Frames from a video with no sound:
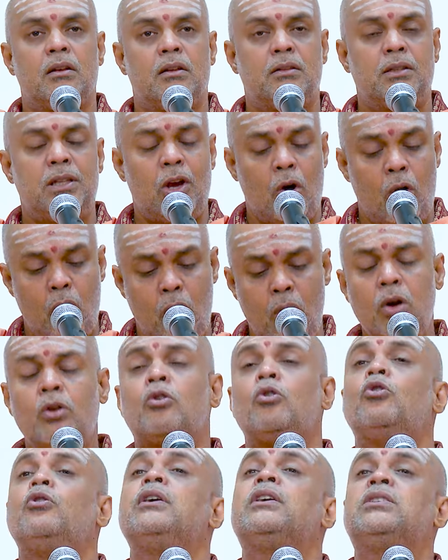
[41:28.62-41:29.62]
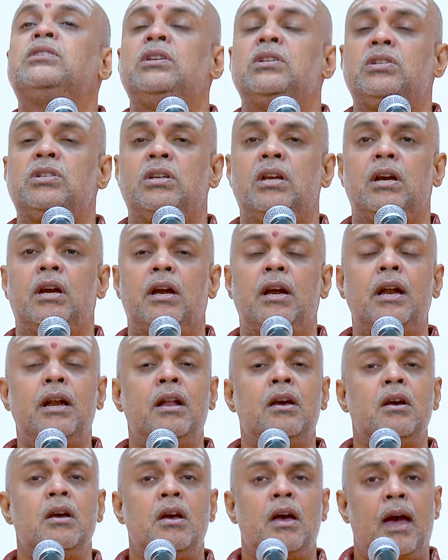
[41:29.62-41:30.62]
They all
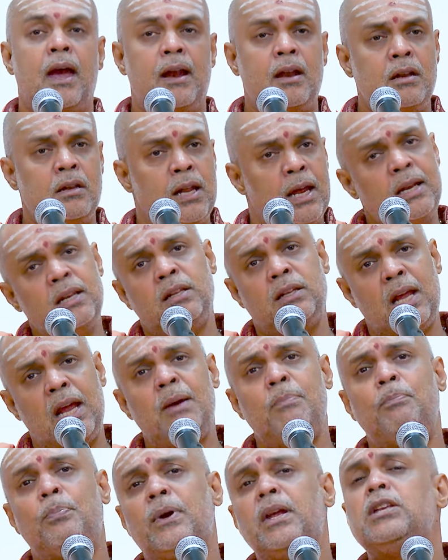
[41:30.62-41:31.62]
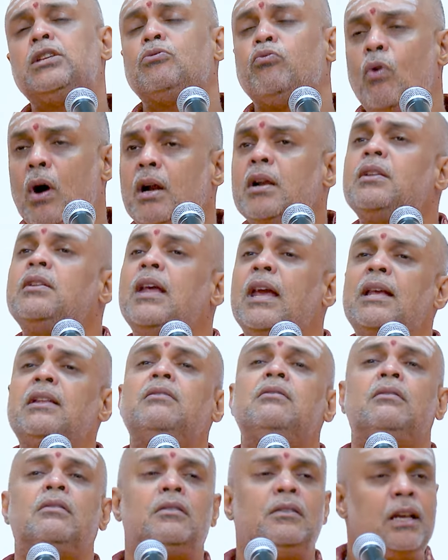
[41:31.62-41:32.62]
coexisted, and then they preached what they
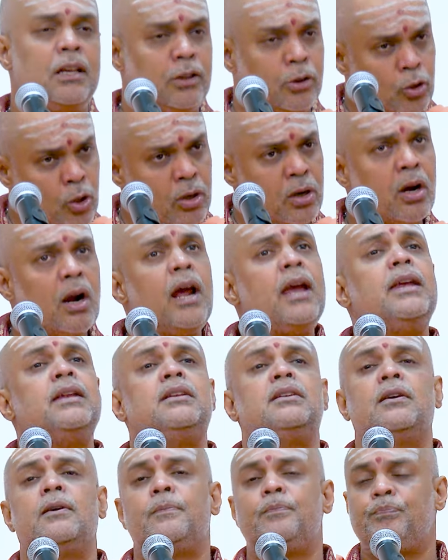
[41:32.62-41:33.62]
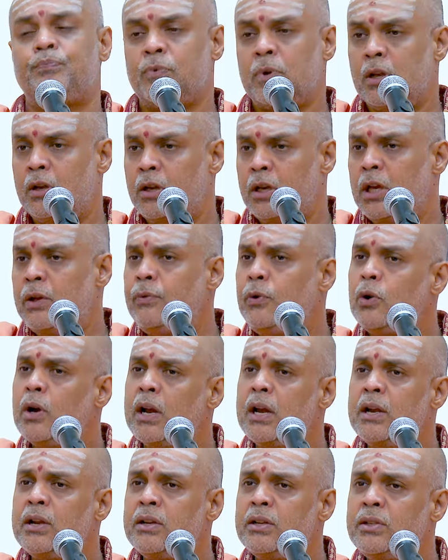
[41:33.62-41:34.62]
thought right. If you
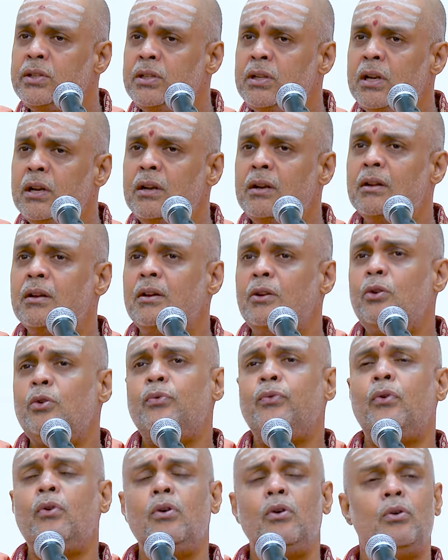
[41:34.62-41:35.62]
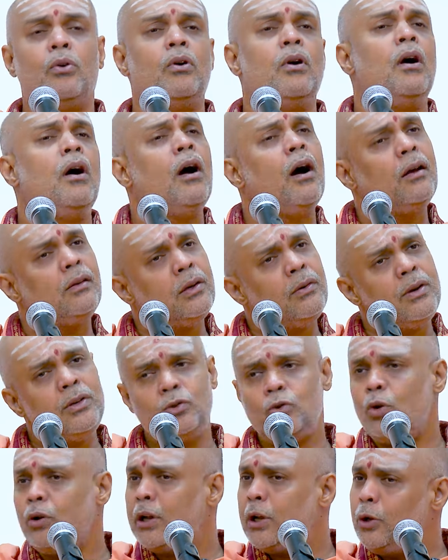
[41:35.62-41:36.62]
are interested, you follow.
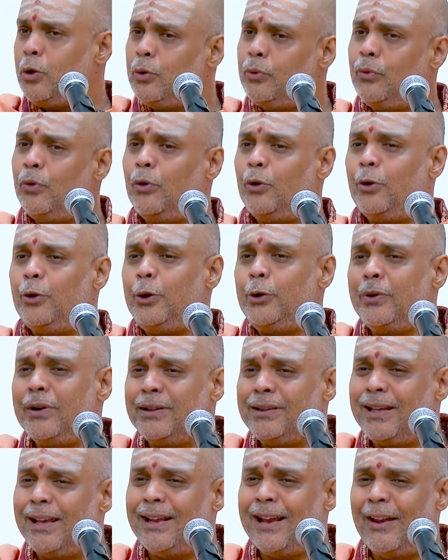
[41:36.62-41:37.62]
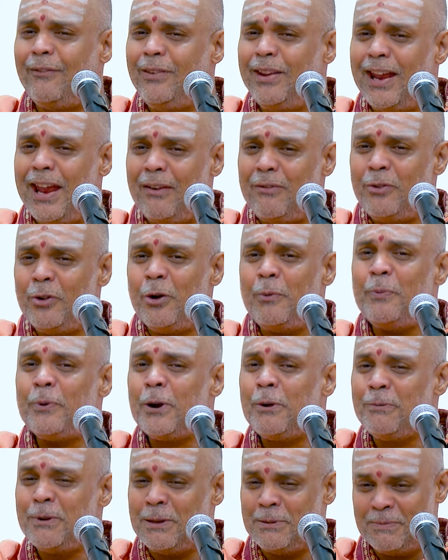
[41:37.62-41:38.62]
Otherwise, okay, you follow your thing and we have no
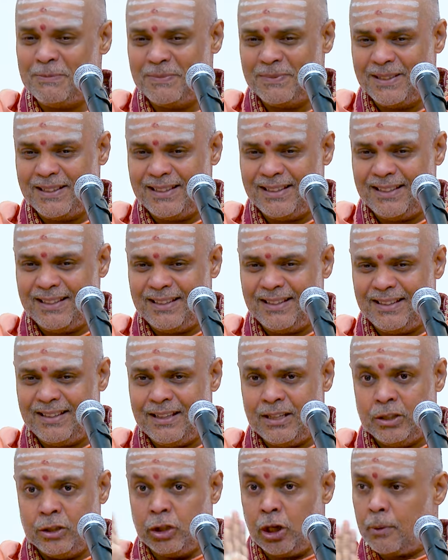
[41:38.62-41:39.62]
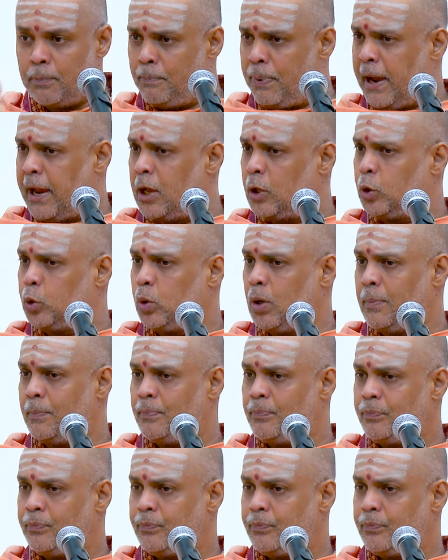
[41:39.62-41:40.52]
problem. Nirbhayatvam.